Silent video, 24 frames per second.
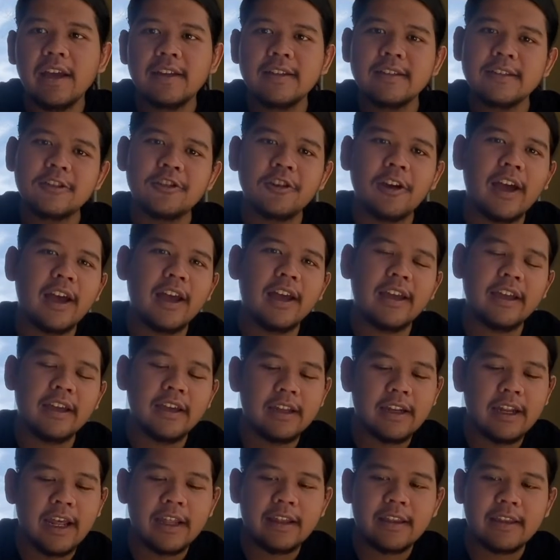so
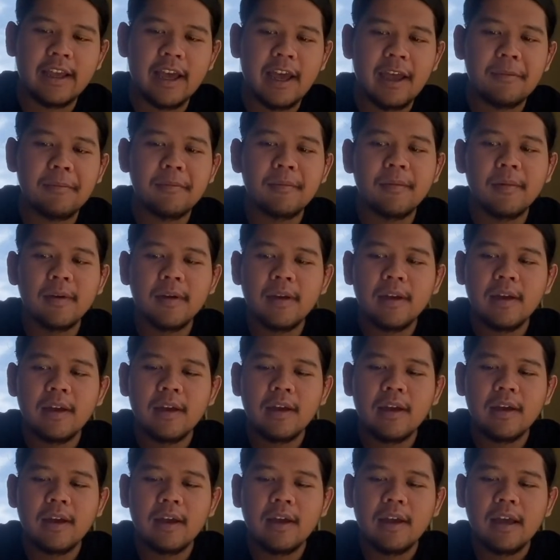that time
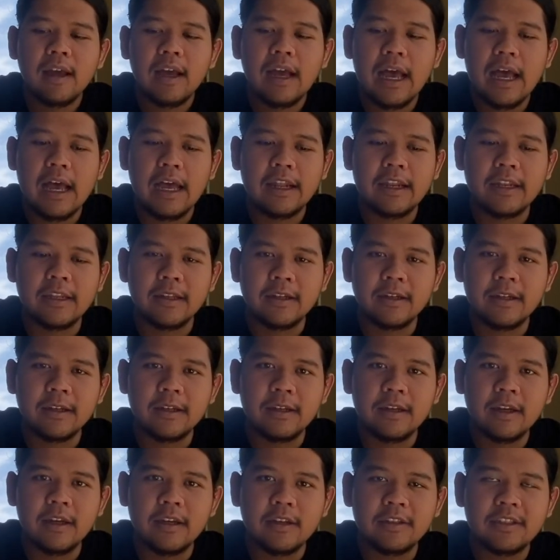
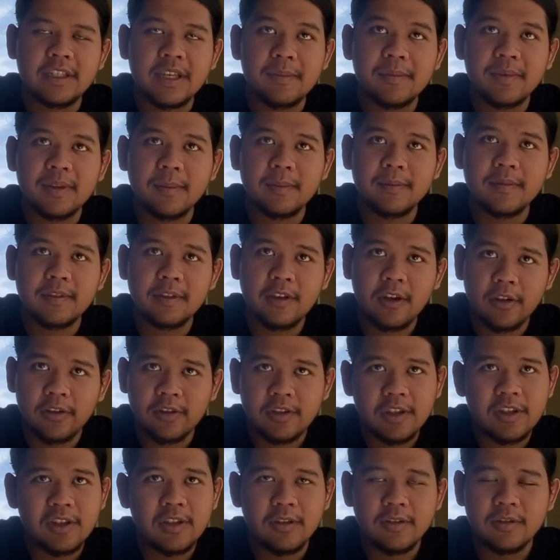the symptoms
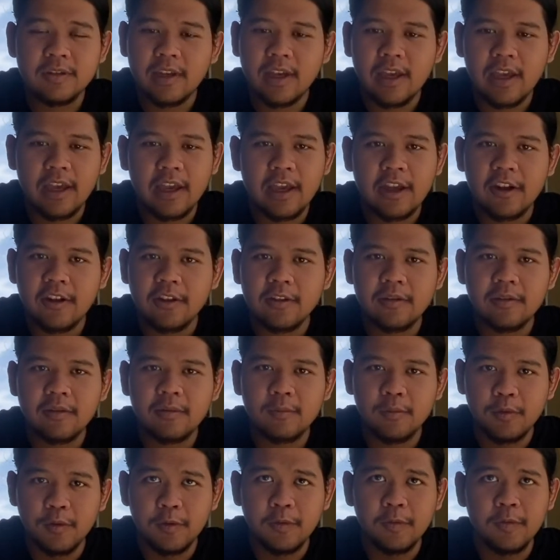continues. I cannot
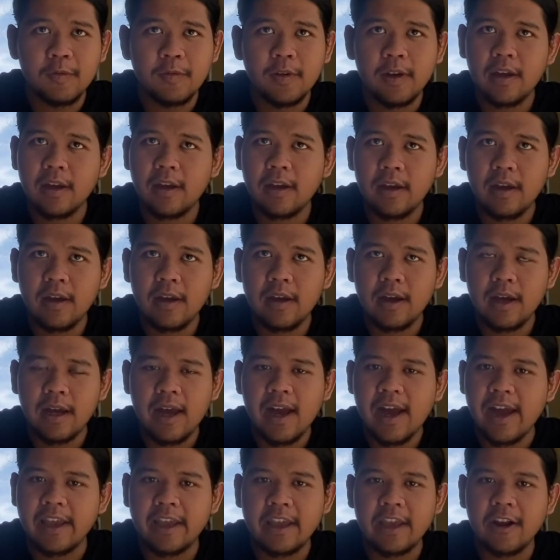move,
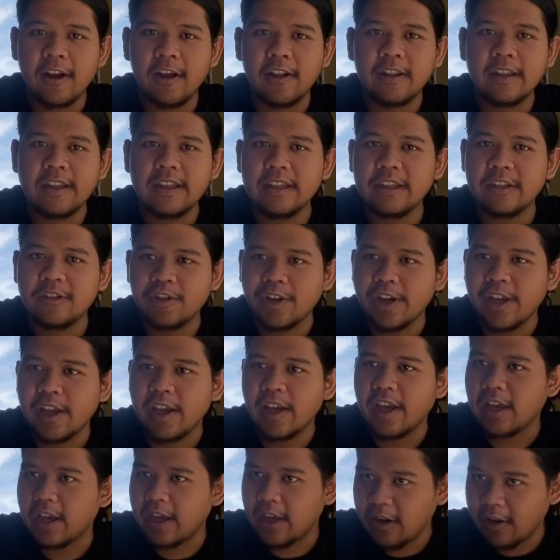I cannot drink,
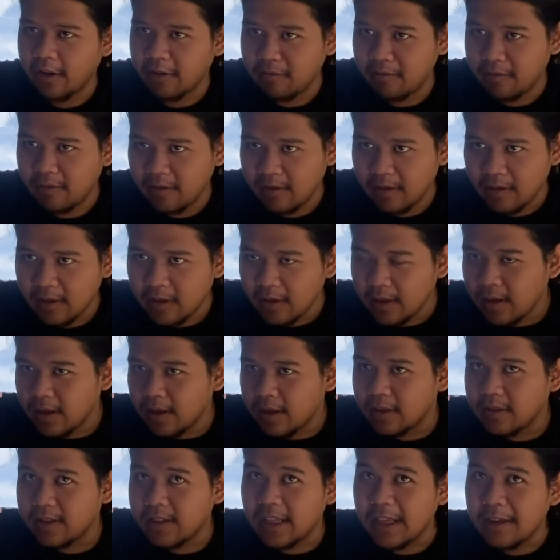I cannot
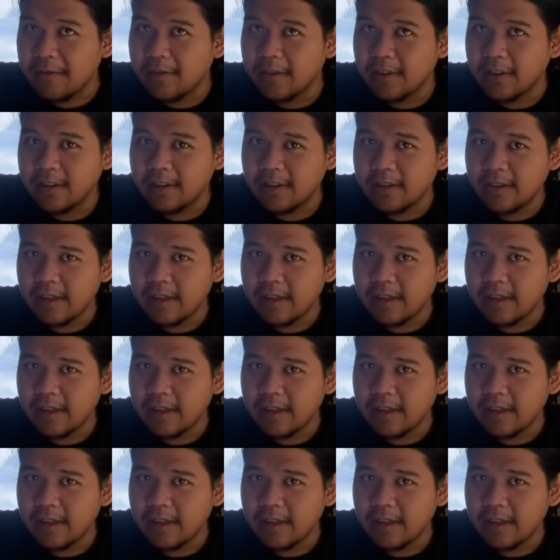even